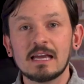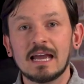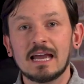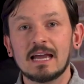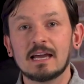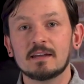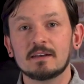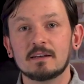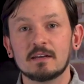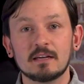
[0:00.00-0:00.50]

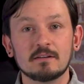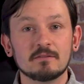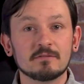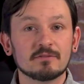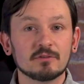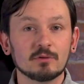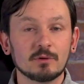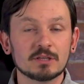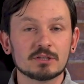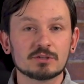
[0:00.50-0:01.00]
and
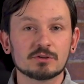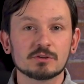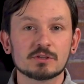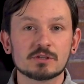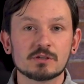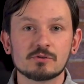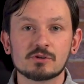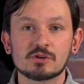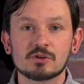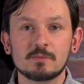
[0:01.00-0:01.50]
influential
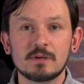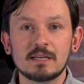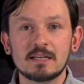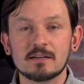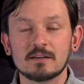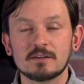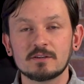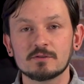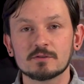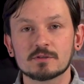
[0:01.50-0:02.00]
social
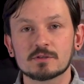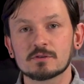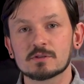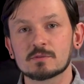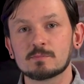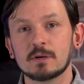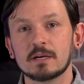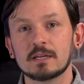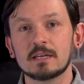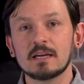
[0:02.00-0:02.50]
media users,
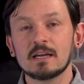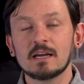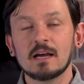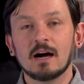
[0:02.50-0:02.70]
but